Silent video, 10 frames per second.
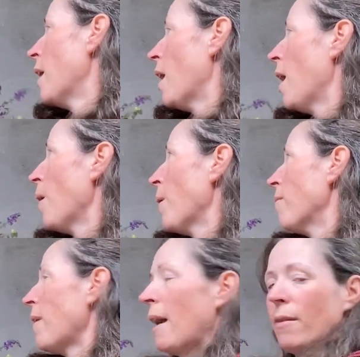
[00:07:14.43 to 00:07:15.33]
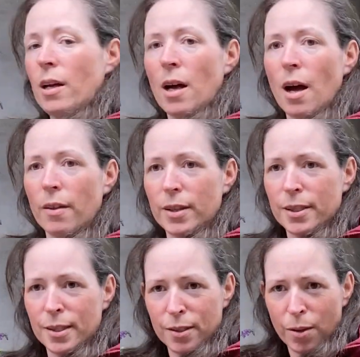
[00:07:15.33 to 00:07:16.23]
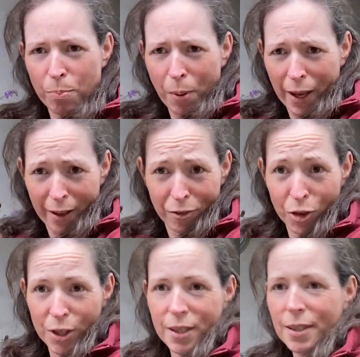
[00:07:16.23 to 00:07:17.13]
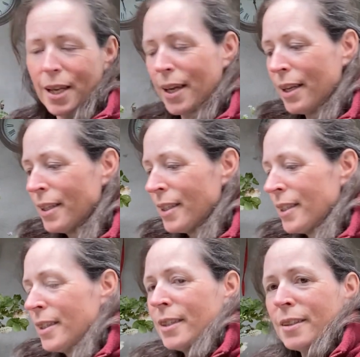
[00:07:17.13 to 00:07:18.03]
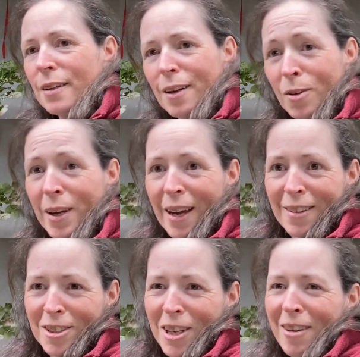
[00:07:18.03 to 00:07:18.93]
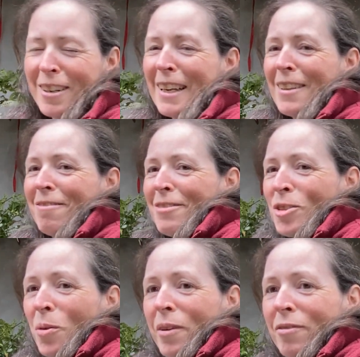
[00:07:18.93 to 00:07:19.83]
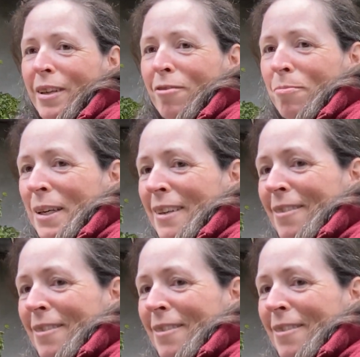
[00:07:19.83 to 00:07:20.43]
I went round and cut this bucket of goodies here. I will get out of the chair again. Sorry, forgive me.